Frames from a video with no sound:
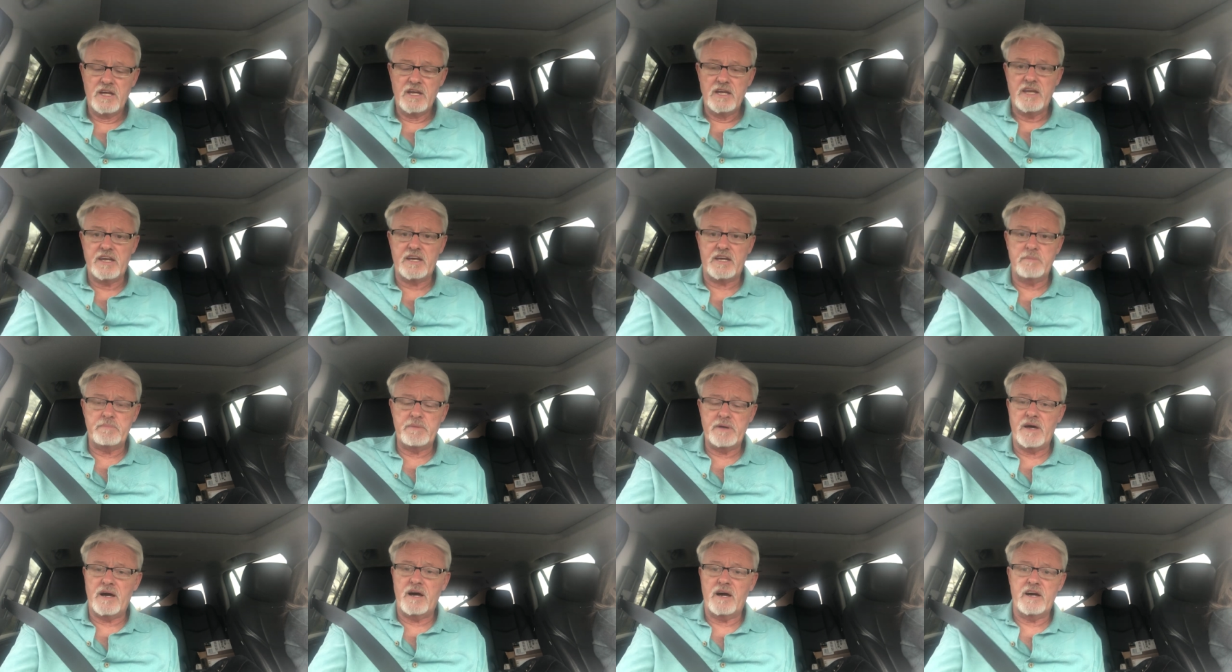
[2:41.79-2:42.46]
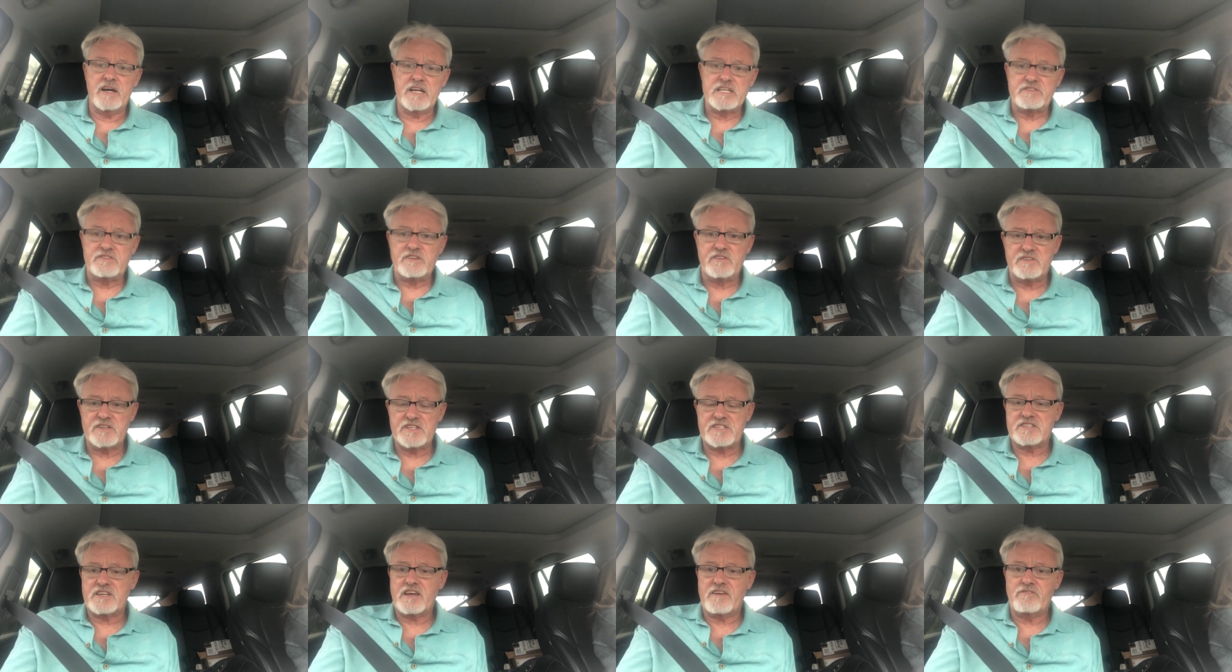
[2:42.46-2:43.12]
It could be a Heinz
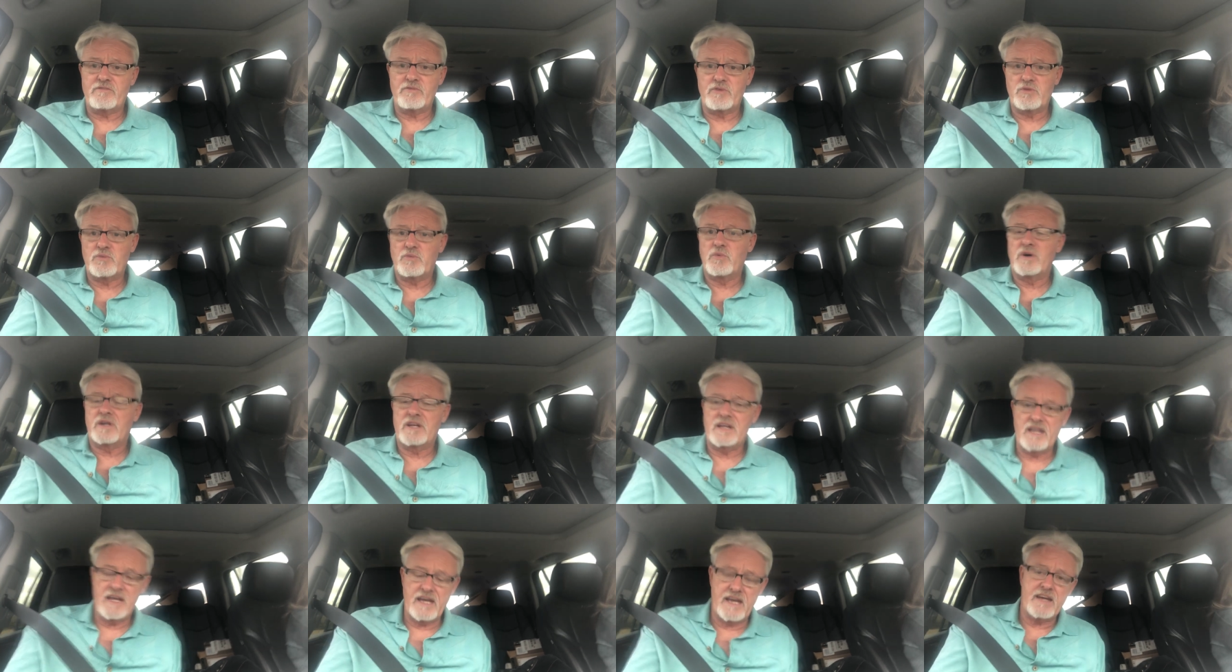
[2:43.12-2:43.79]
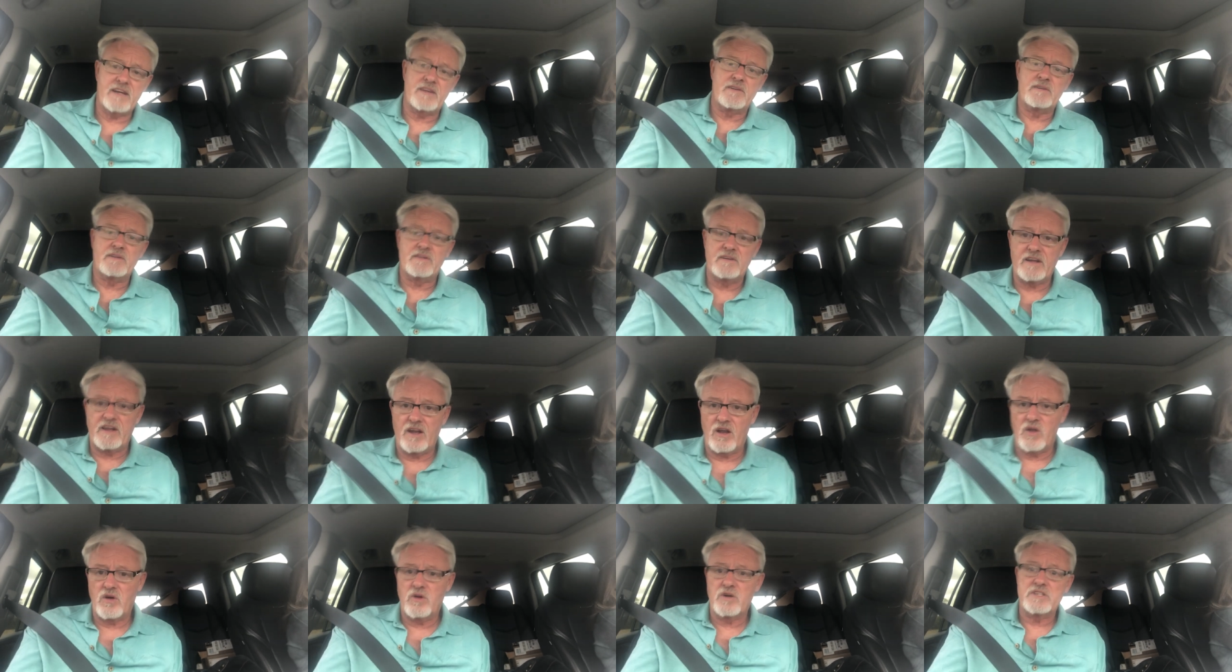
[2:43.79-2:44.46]
57 with one leg and a,
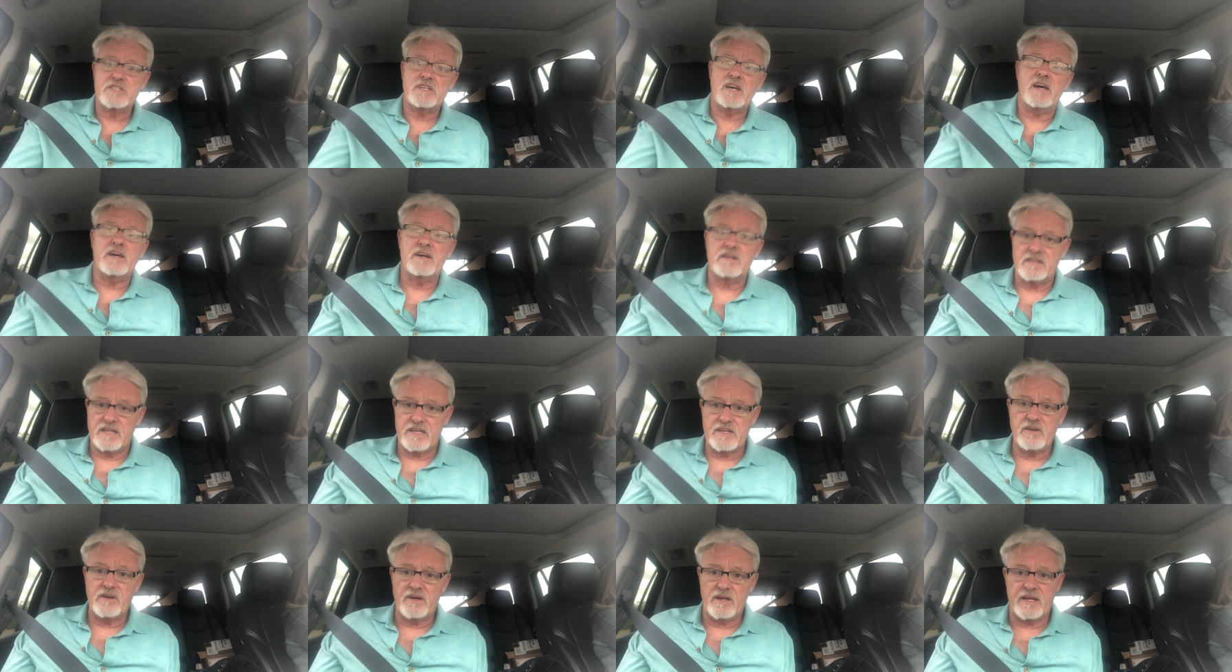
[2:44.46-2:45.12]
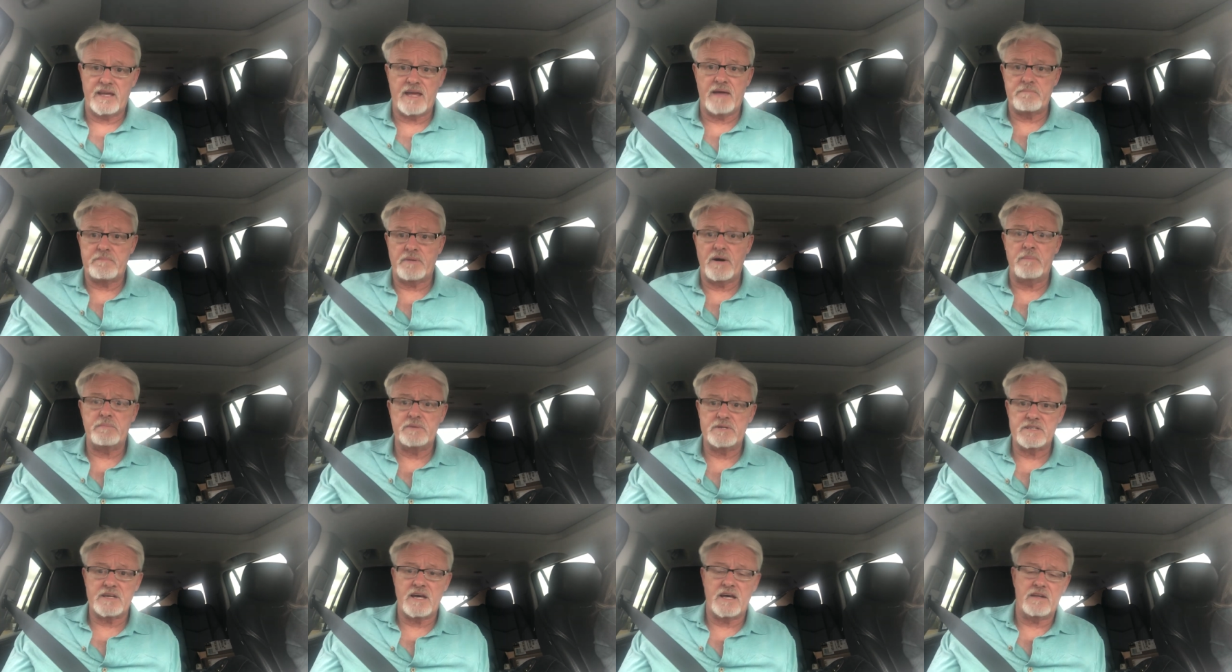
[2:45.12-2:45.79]
and a long tail. You're gonna get
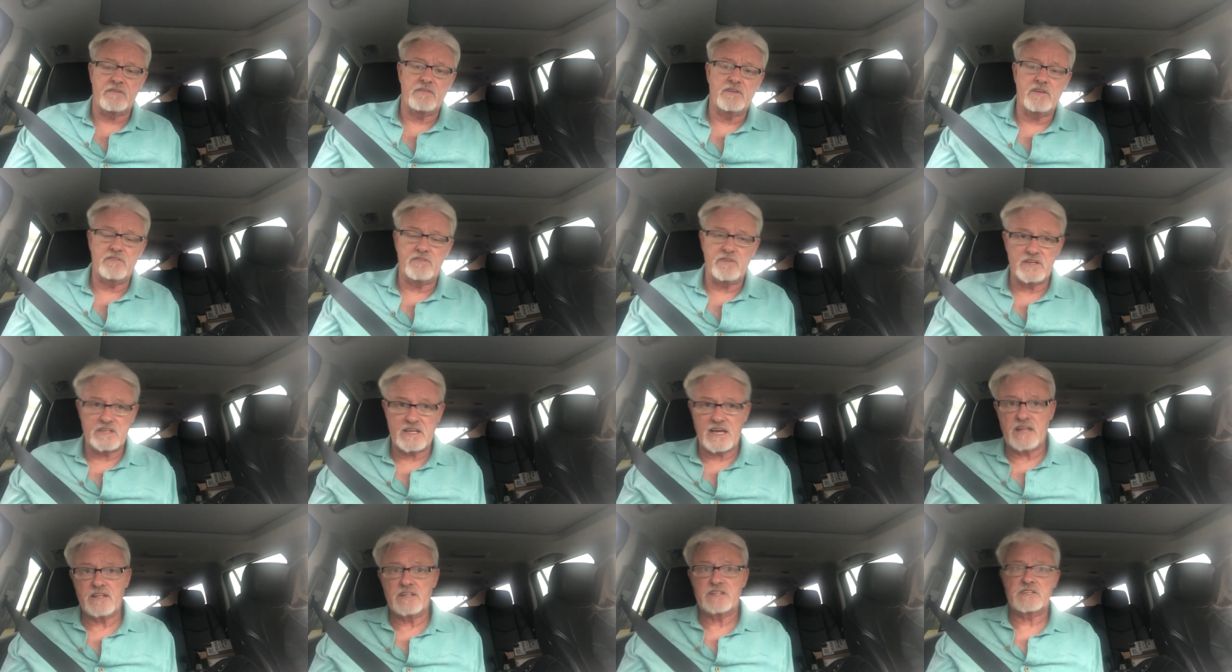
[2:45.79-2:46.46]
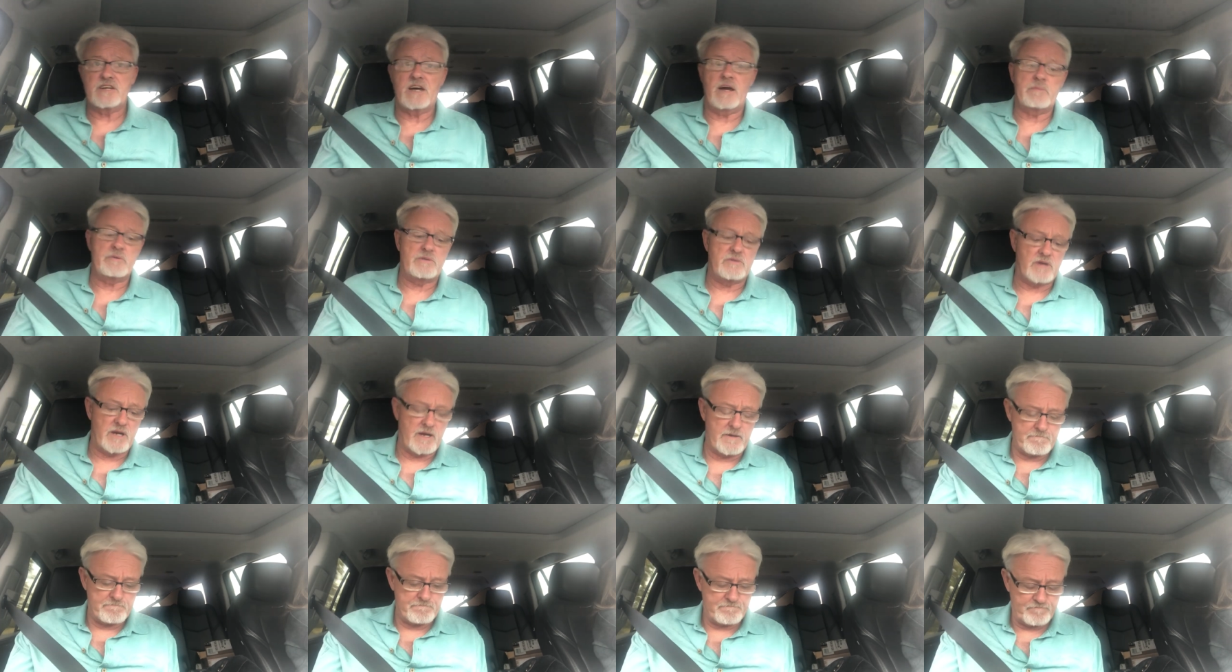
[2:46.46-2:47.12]
puppies out of it if you get the timing right